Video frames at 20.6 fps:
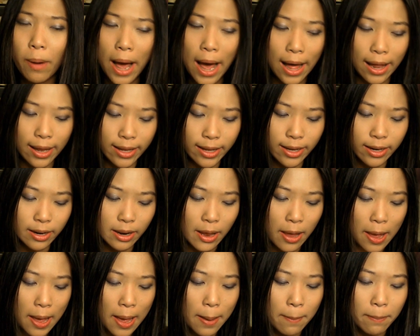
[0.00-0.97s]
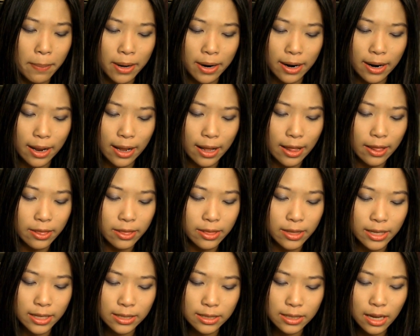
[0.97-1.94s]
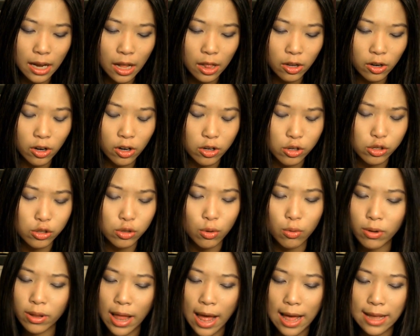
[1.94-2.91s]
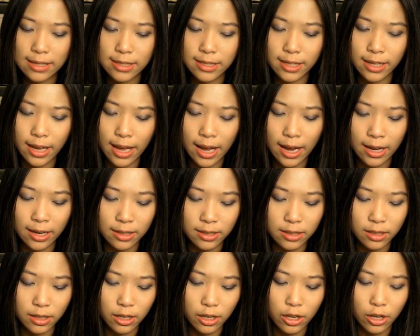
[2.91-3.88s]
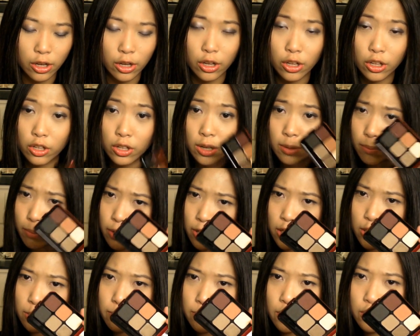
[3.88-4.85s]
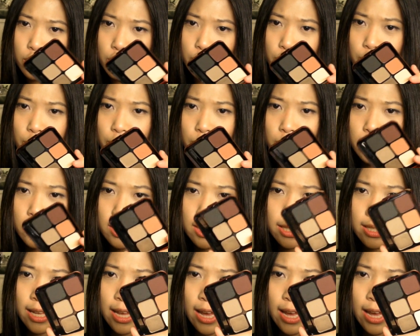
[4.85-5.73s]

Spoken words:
palette, but these colors are so classic and you can pretty much use this